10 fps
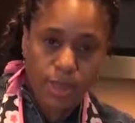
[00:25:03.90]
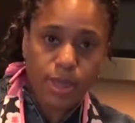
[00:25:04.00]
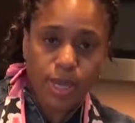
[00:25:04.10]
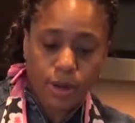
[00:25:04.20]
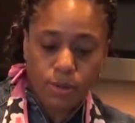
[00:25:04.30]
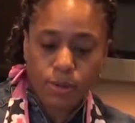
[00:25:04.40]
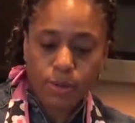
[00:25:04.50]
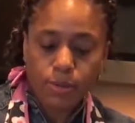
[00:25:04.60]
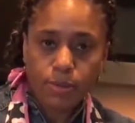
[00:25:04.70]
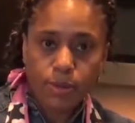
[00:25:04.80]
And then that'll,
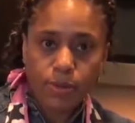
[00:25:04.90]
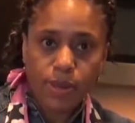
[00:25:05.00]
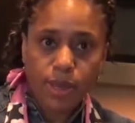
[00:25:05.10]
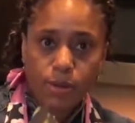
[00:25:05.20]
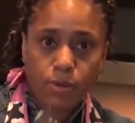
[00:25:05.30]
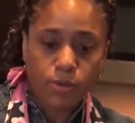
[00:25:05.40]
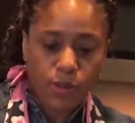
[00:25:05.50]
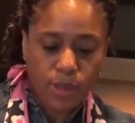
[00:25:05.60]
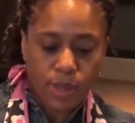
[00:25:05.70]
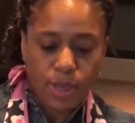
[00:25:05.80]
see how it
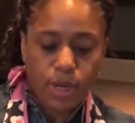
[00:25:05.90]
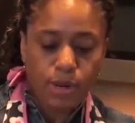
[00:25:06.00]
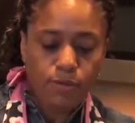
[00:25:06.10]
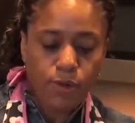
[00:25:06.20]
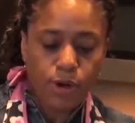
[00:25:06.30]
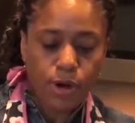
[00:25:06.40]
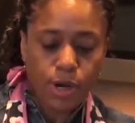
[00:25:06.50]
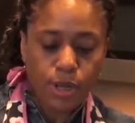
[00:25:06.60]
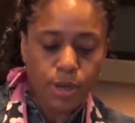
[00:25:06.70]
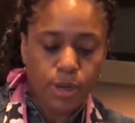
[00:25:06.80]
holds it. And if you
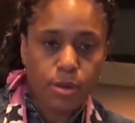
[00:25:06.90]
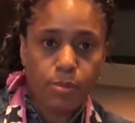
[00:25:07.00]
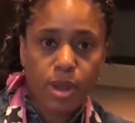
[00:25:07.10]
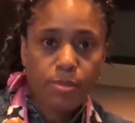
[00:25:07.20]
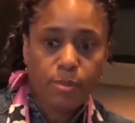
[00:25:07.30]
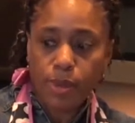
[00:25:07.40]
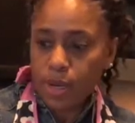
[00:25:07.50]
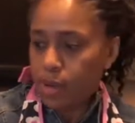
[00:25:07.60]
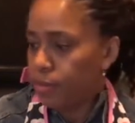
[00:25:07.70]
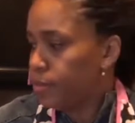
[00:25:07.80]
turn it, it'll pop the
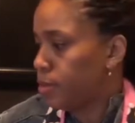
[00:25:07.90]
pit out.